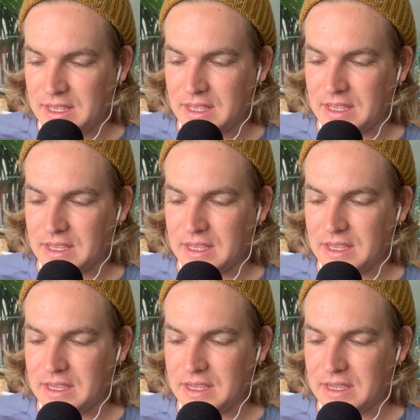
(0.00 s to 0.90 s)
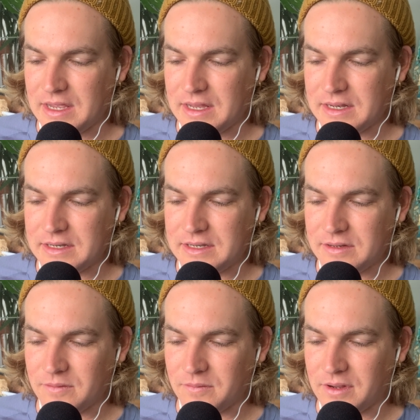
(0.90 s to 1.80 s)
And
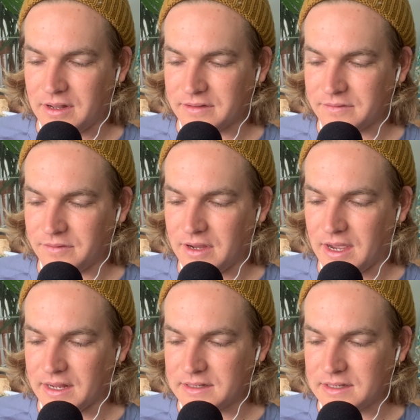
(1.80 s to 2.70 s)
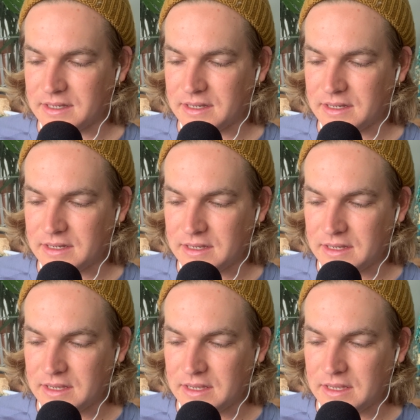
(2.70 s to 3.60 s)
what else have we got?
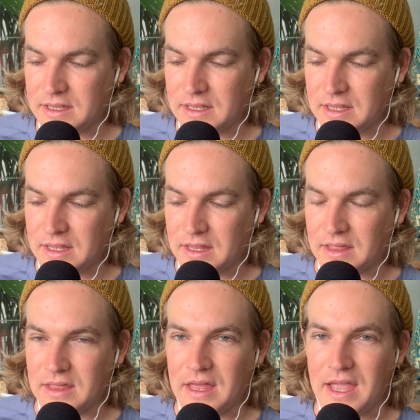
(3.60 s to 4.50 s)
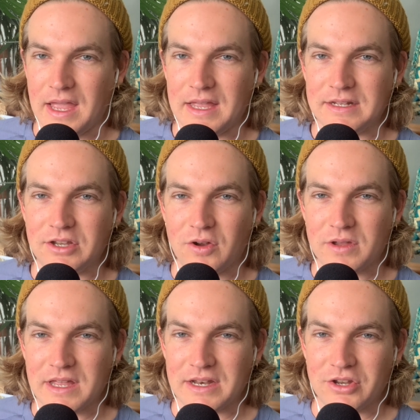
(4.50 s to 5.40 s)
They don't
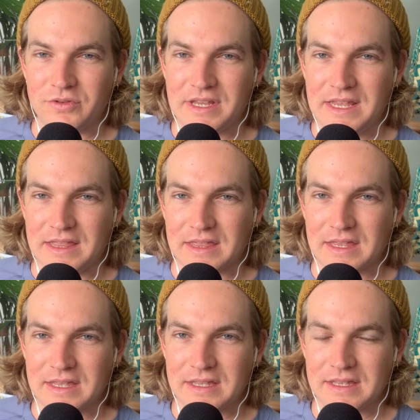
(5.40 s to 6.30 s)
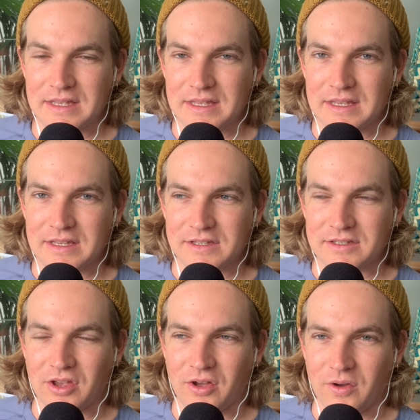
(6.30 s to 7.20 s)
get new teeth.
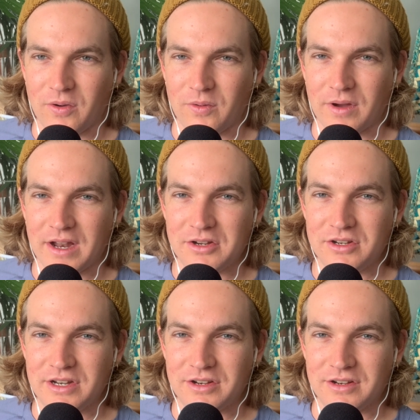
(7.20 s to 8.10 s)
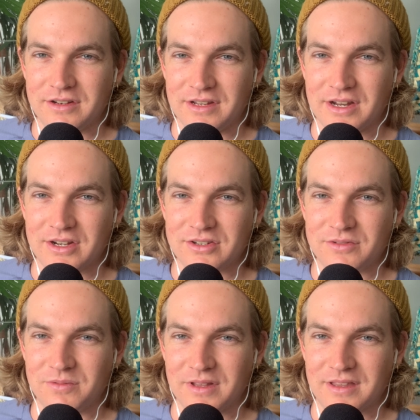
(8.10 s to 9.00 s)
So 100 years
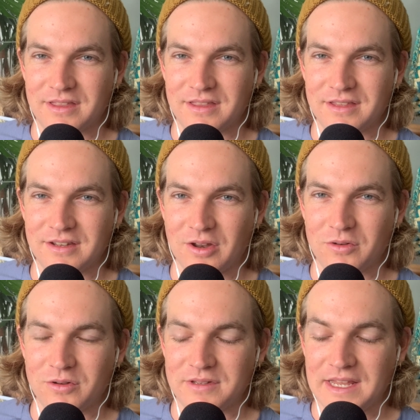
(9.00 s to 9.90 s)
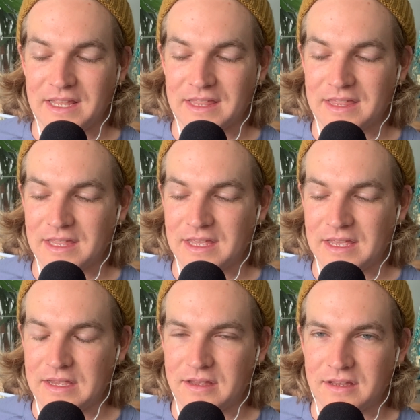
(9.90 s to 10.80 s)
with no new teeth.
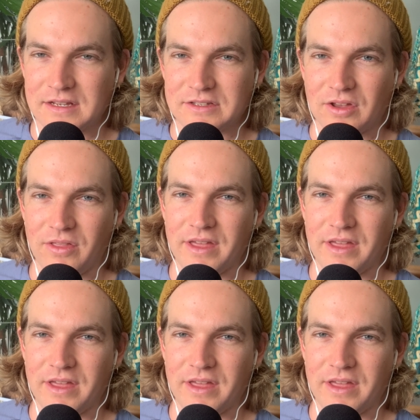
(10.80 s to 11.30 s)
So